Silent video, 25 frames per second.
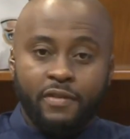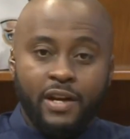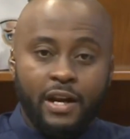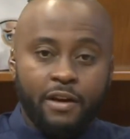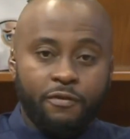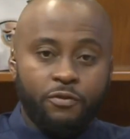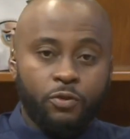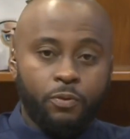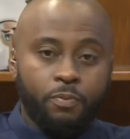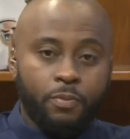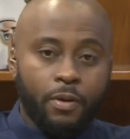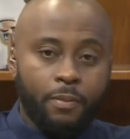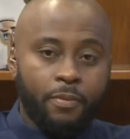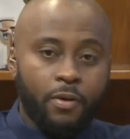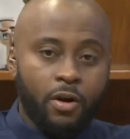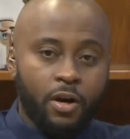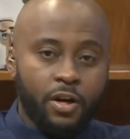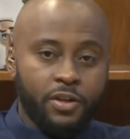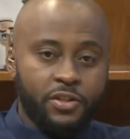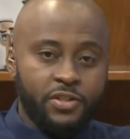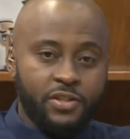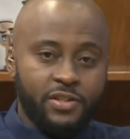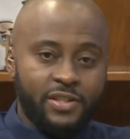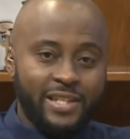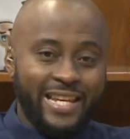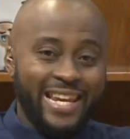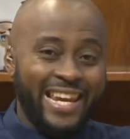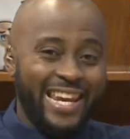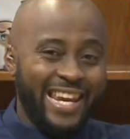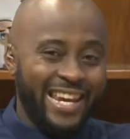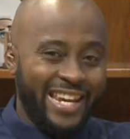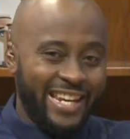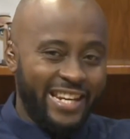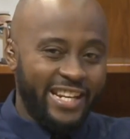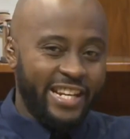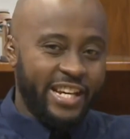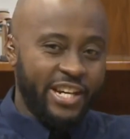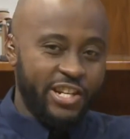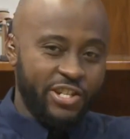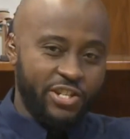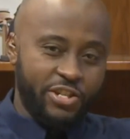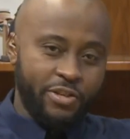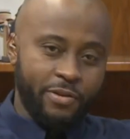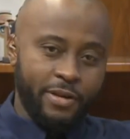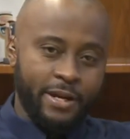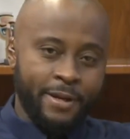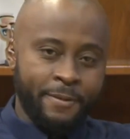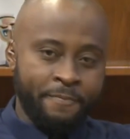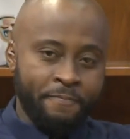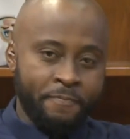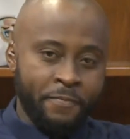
Afro-pop artists in Nigeria.